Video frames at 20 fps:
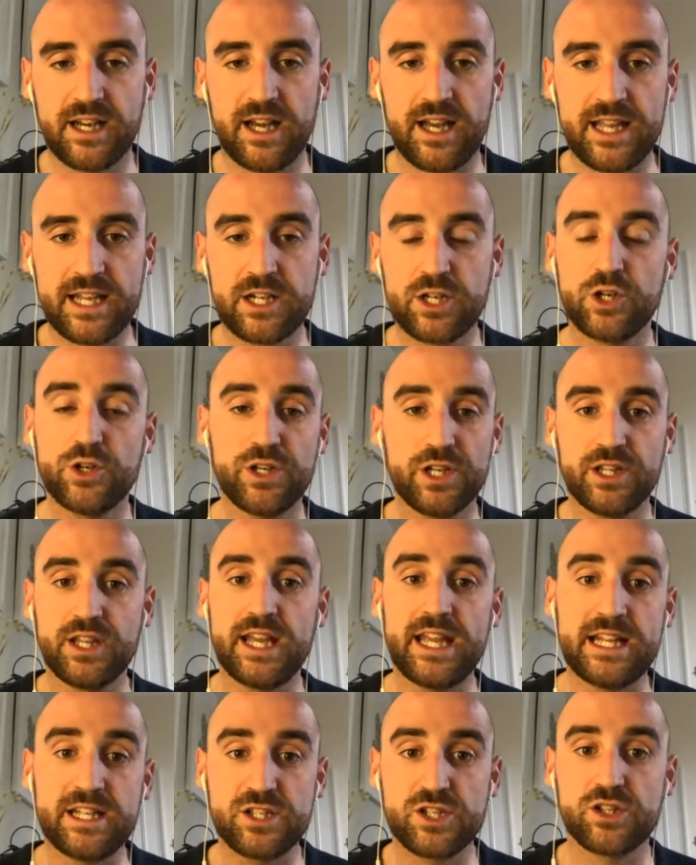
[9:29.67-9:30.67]
Including
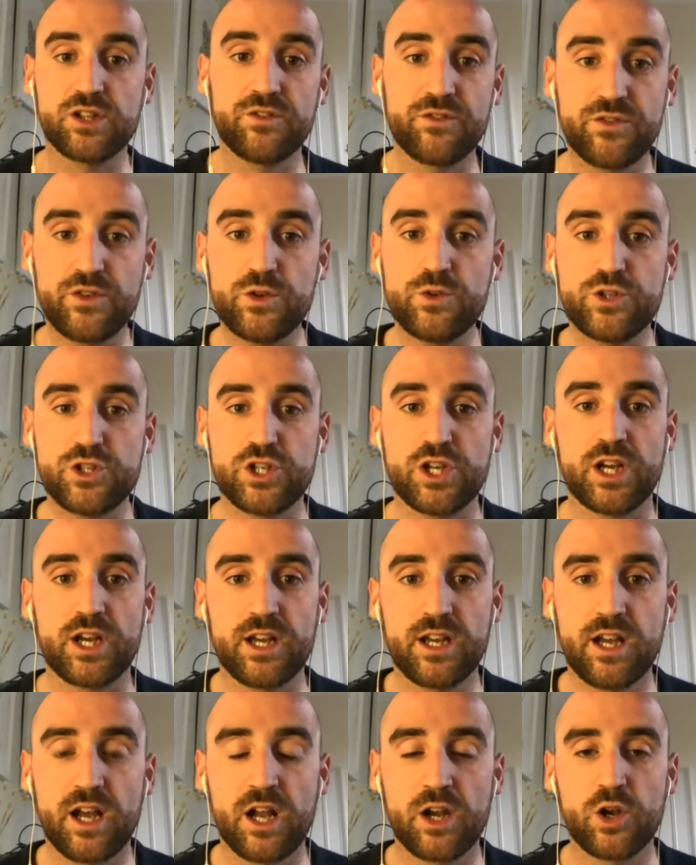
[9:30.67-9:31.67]
that into the
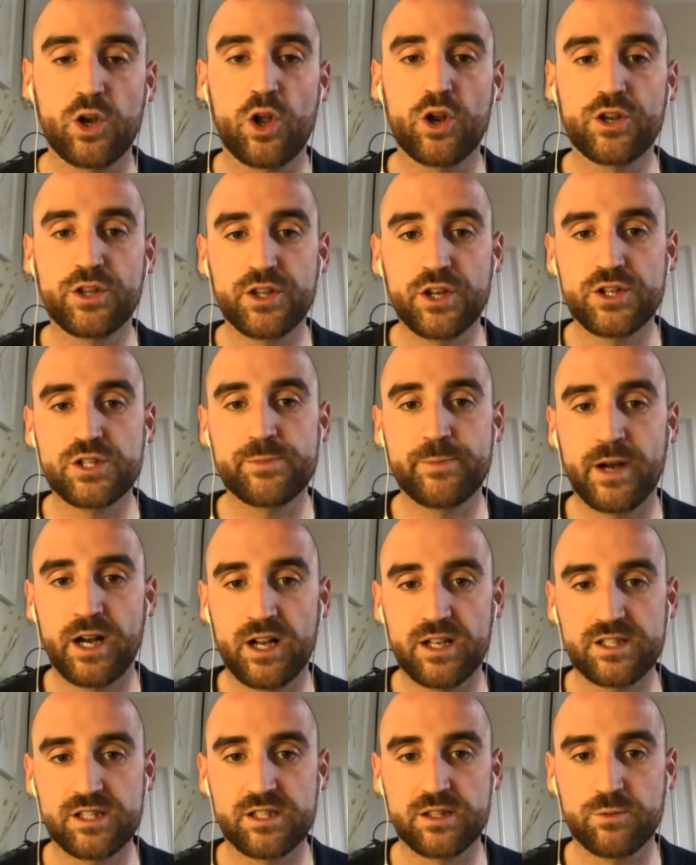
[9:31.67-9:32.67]
future, a lot of those
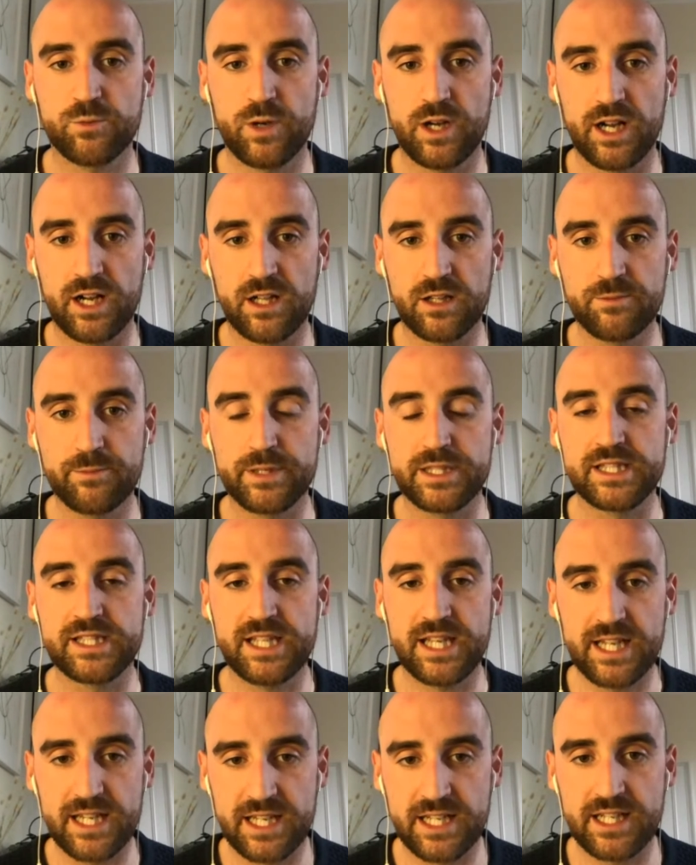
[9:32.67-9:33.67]
parts of the world,
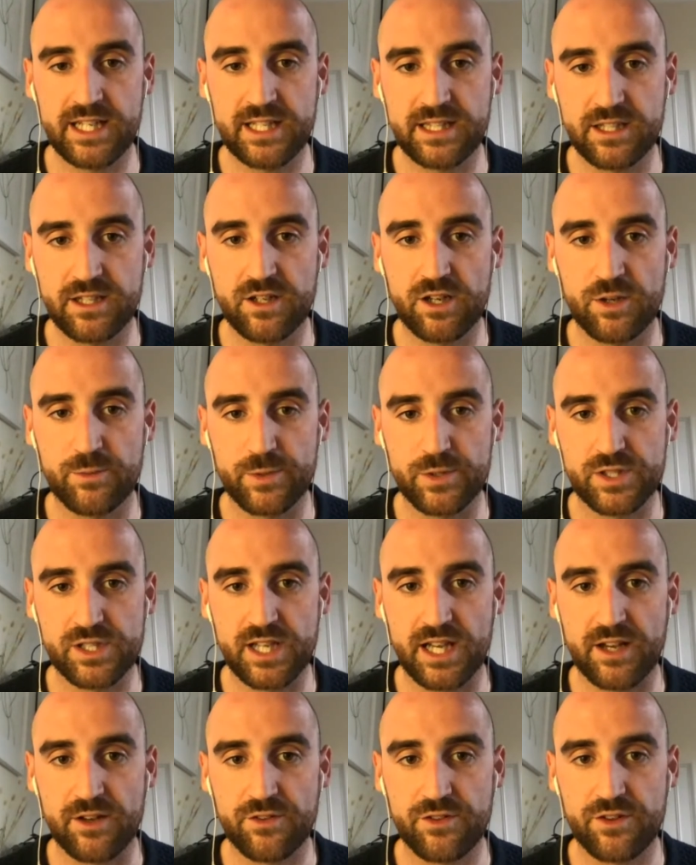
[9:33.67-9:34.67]
particularly in the global
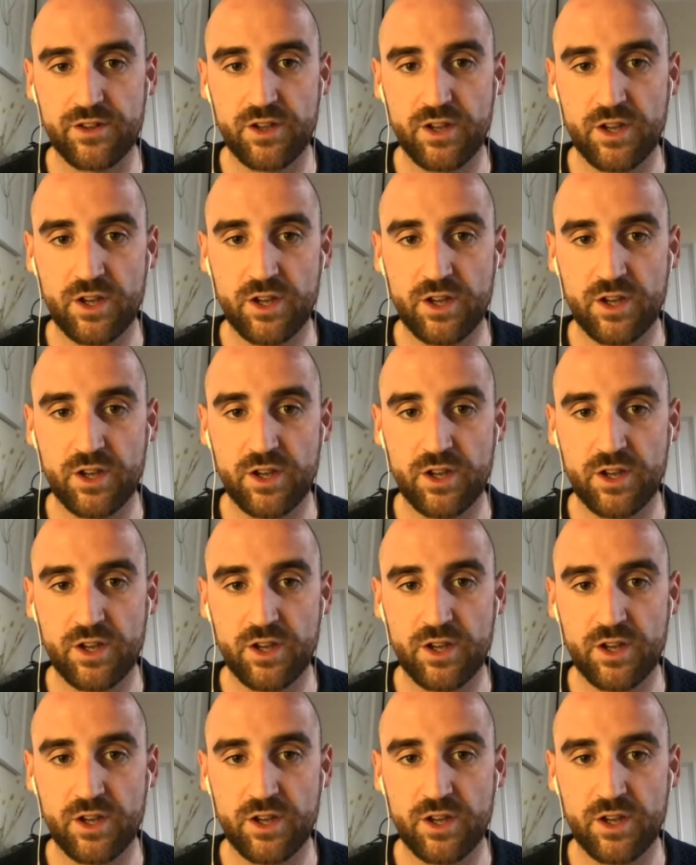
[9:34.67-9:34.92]
south,